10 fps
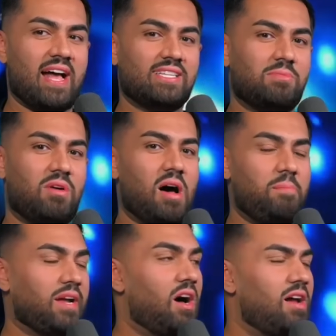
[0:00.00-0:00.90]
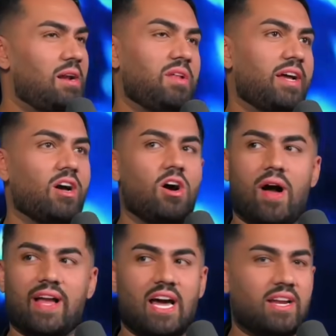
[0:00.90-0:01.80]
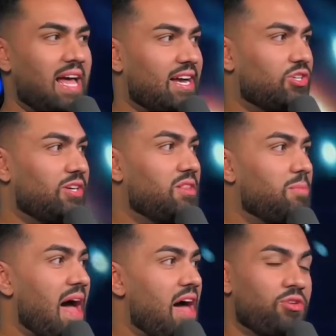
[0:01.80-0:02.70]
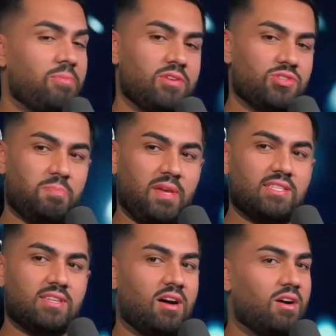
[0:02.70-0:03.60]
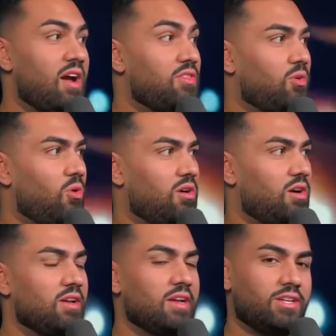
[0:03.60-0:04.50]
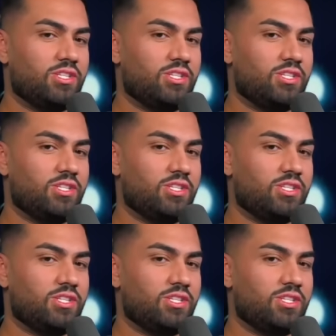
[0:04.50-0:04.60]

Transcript: as I'm hopping on, I'm like, oh, I got to actually go to the bathroom. And there's a Pizza Hut around the corner. Mm-hmm.